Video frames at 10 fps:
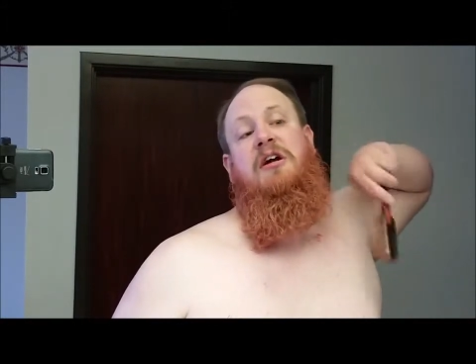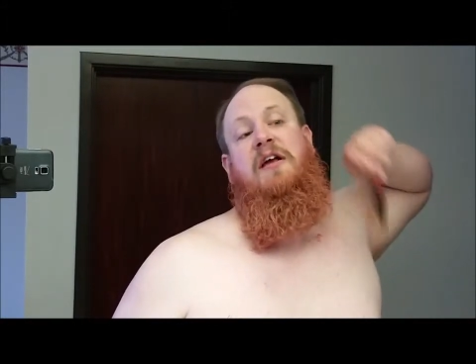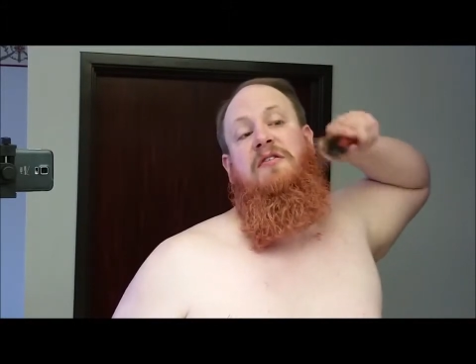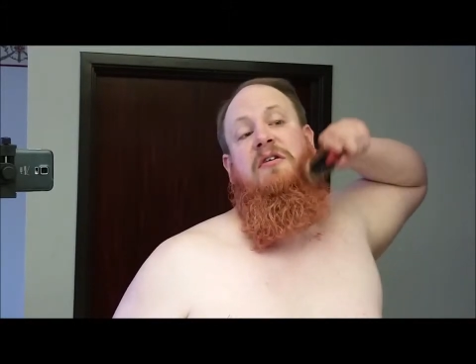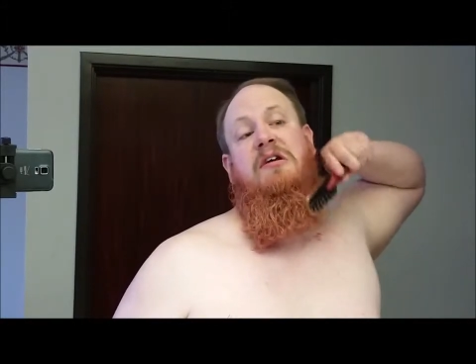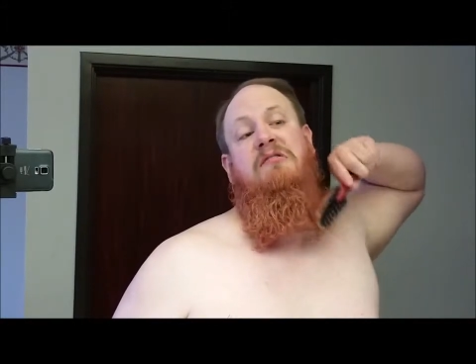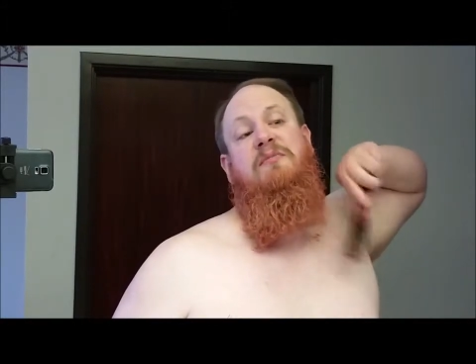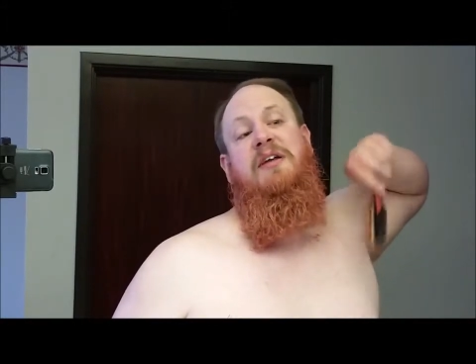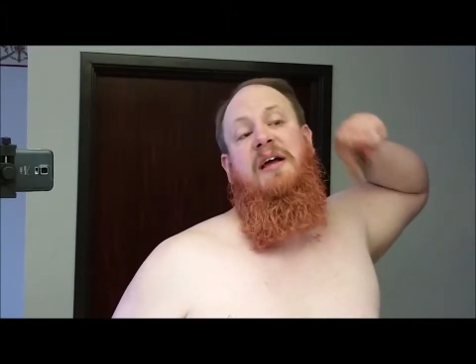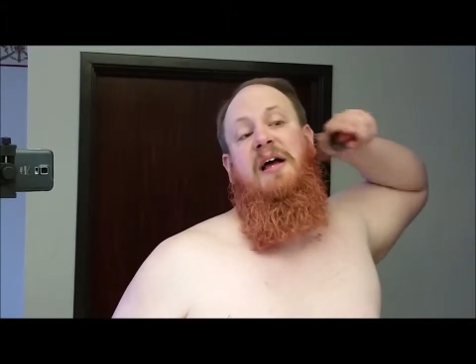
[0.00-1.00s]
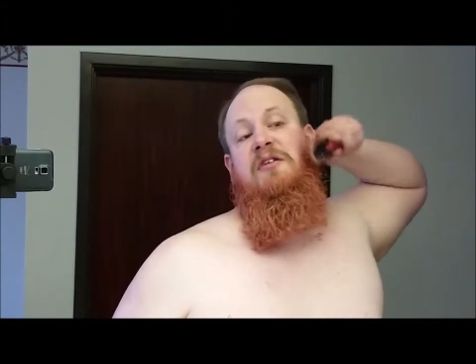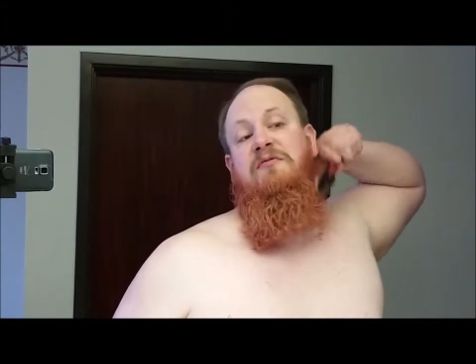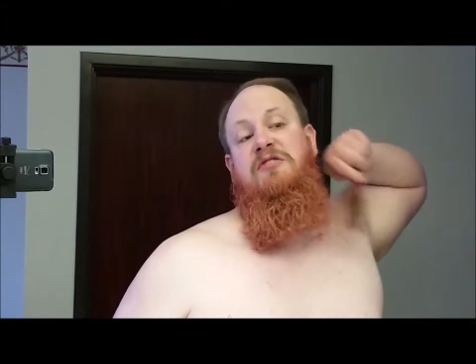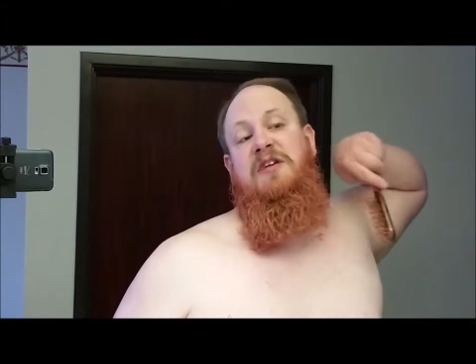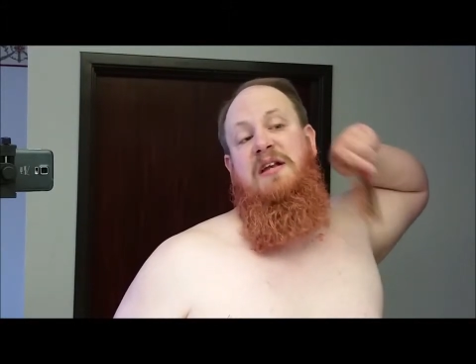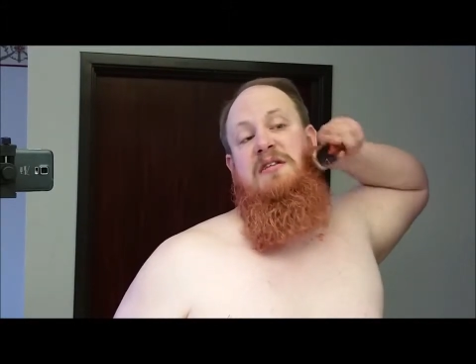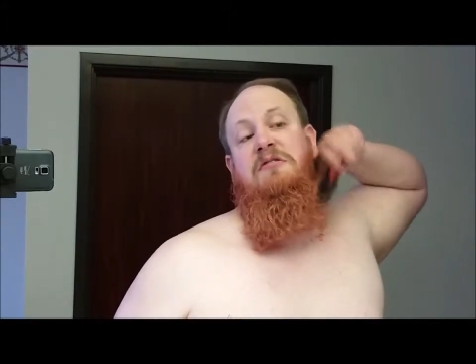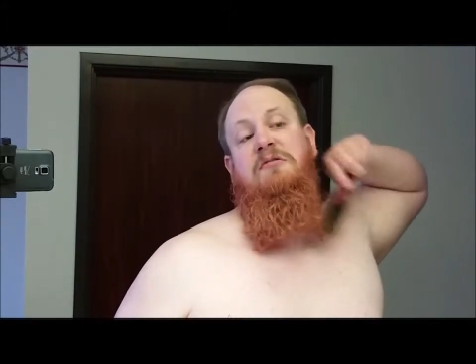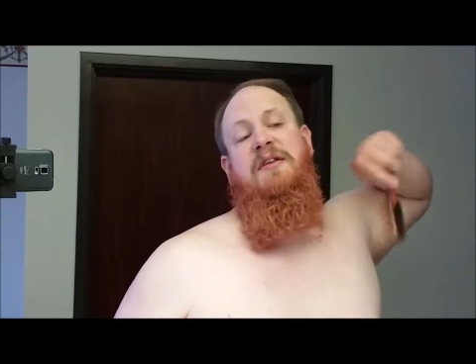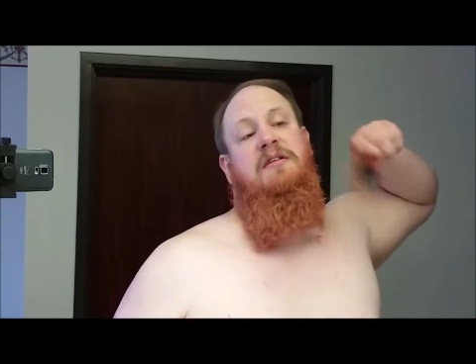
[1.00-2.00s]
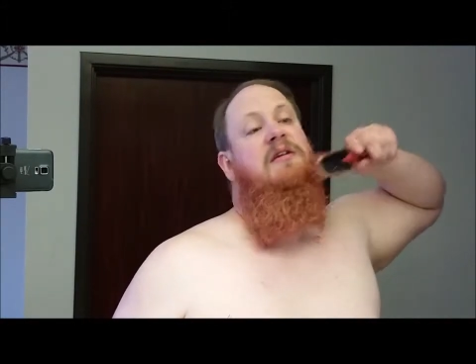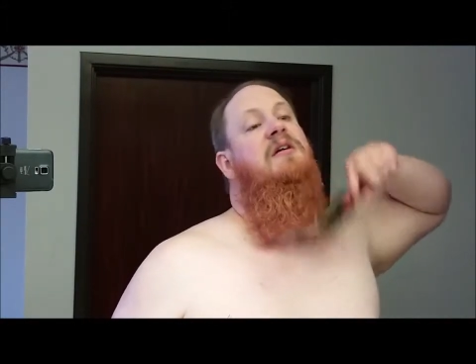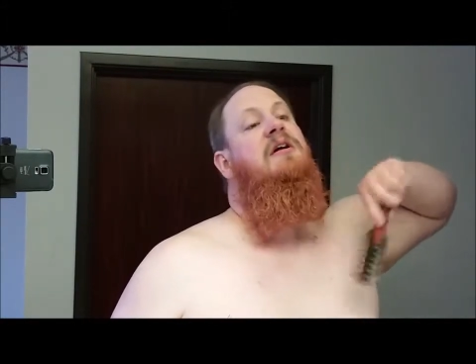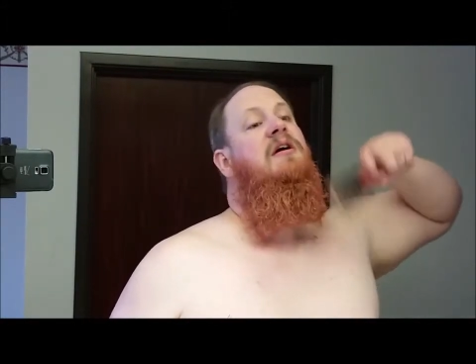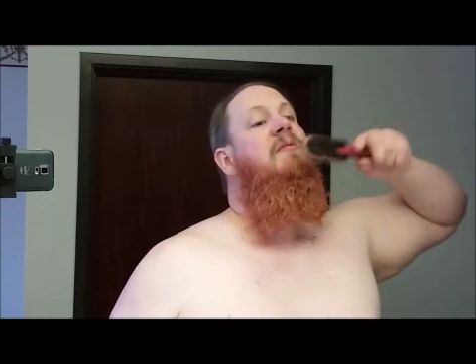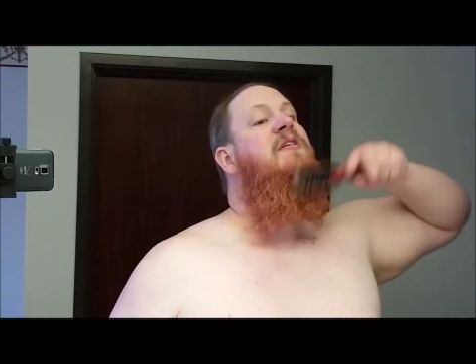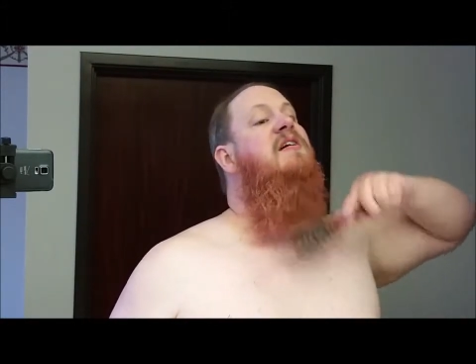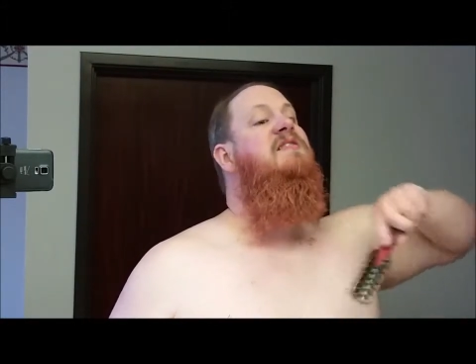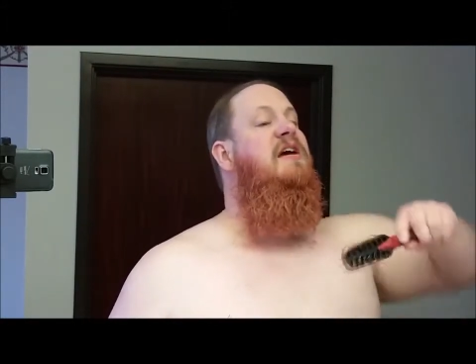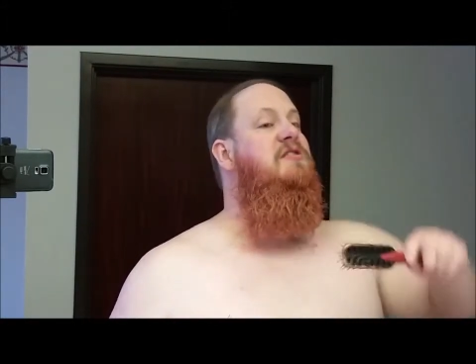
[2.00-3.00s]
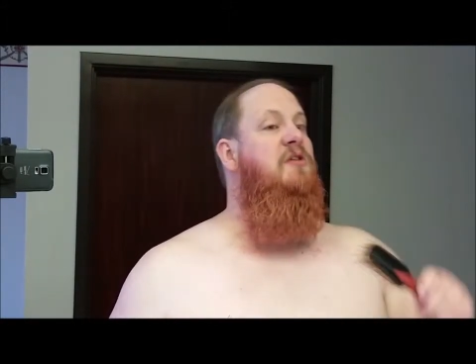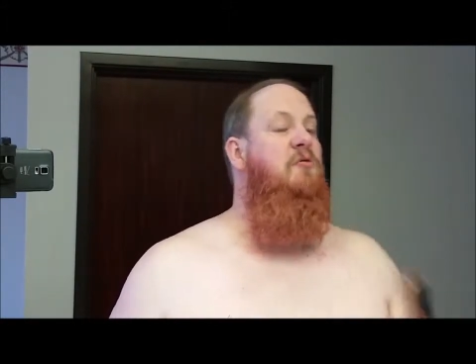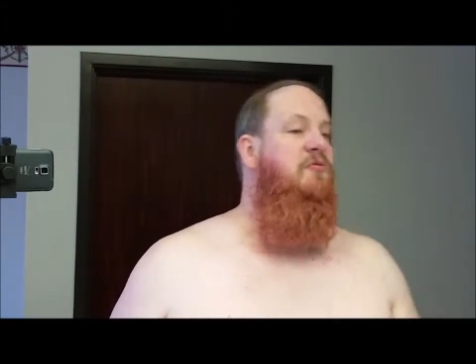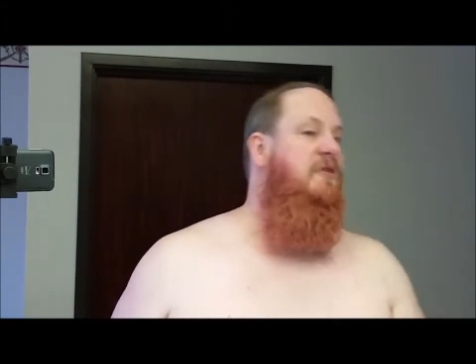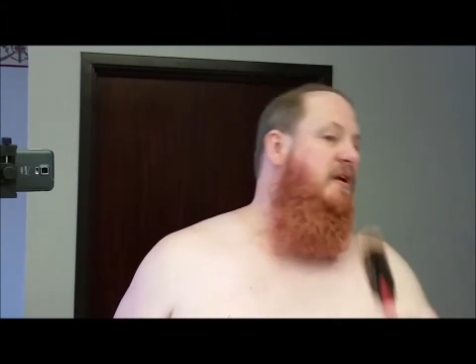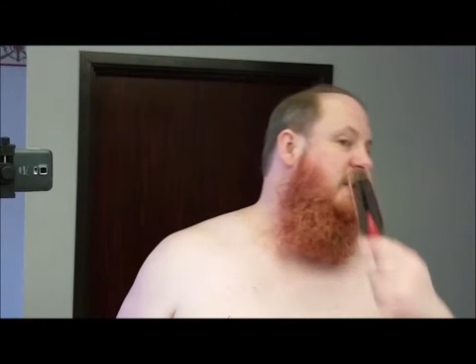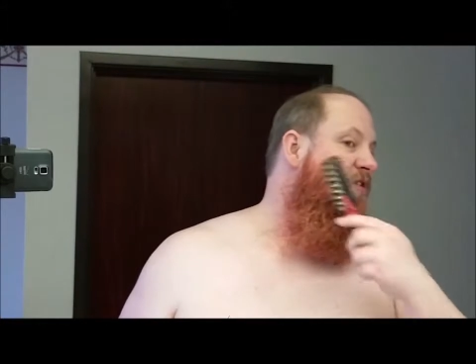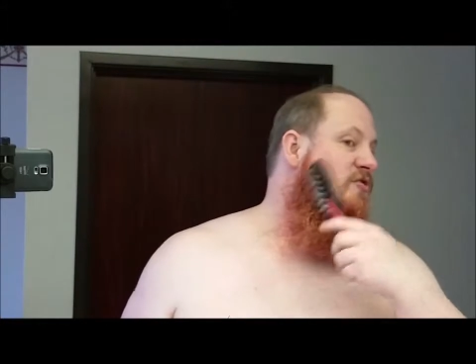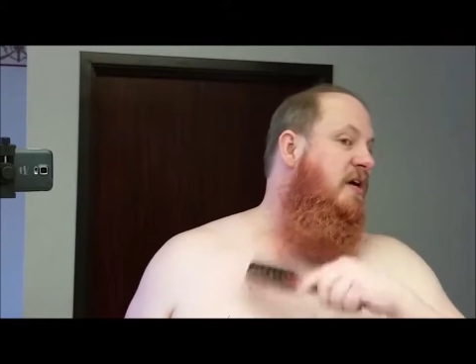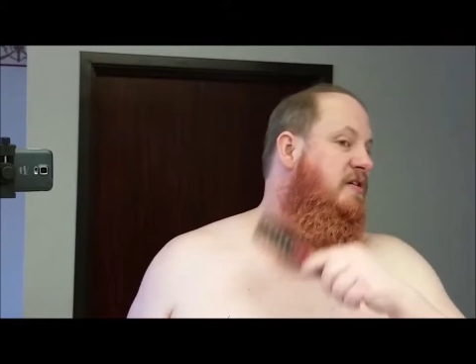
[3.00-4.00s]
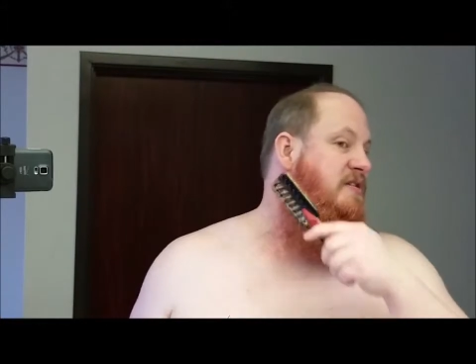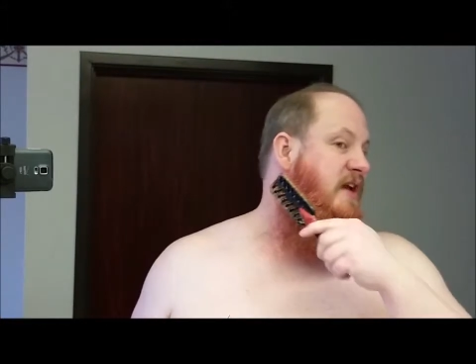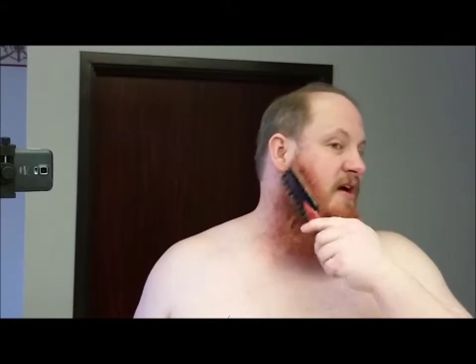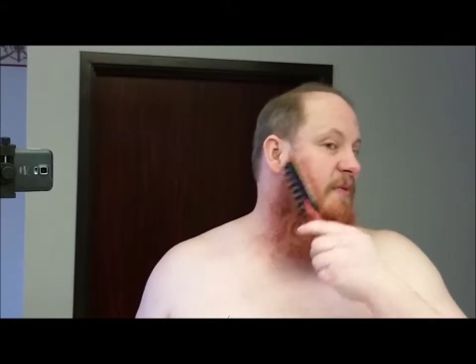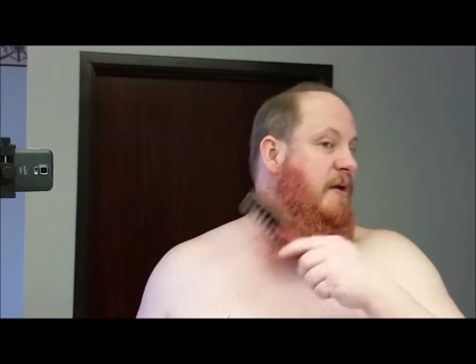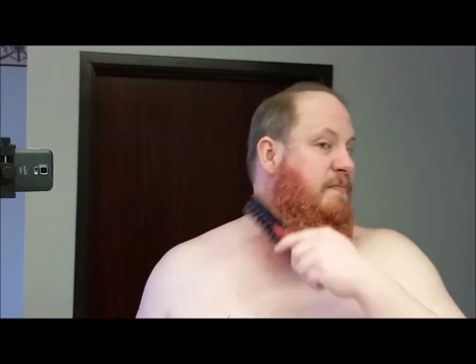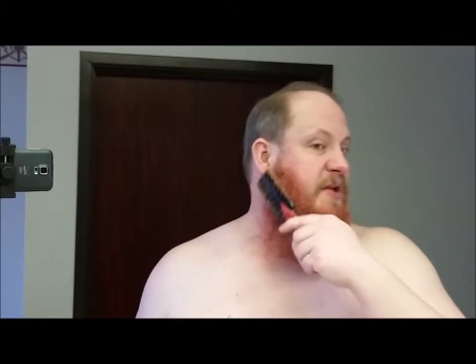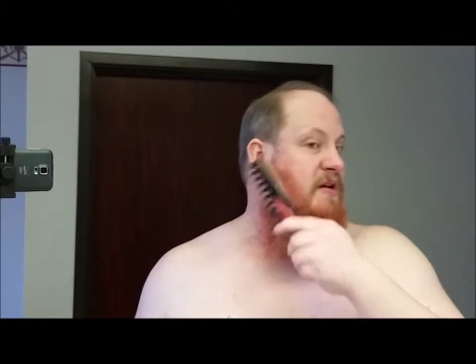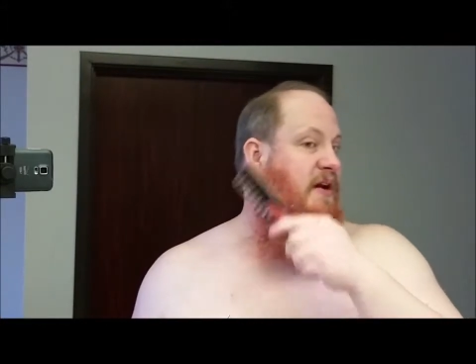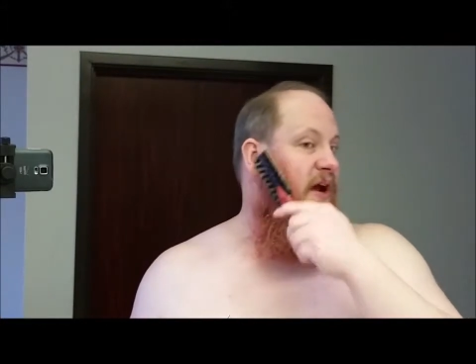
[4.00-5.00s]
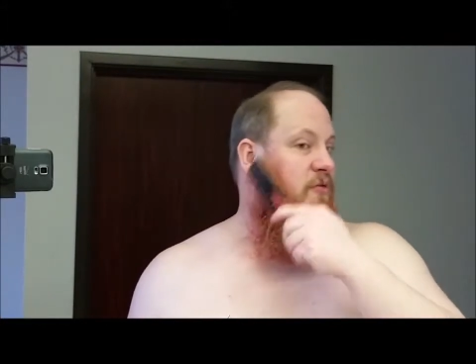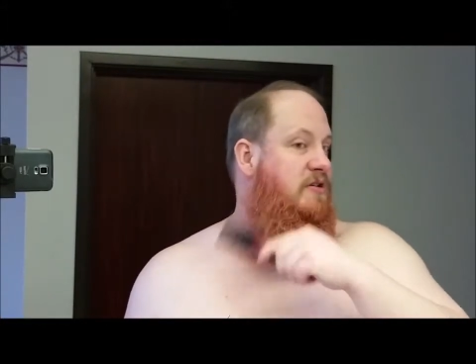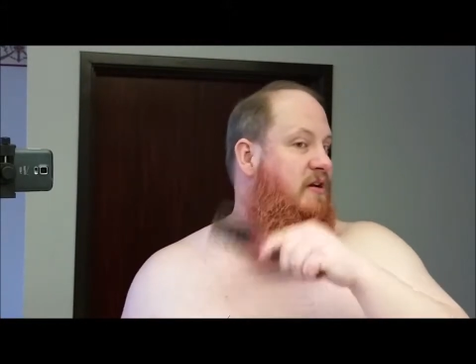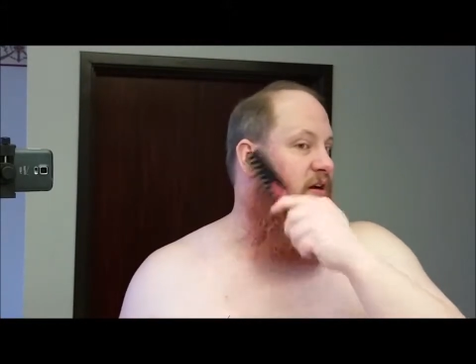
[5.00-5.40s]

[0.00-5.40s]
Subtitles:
And so I have to be kind of gentle with it, because I don't really like trying to tear my beard out.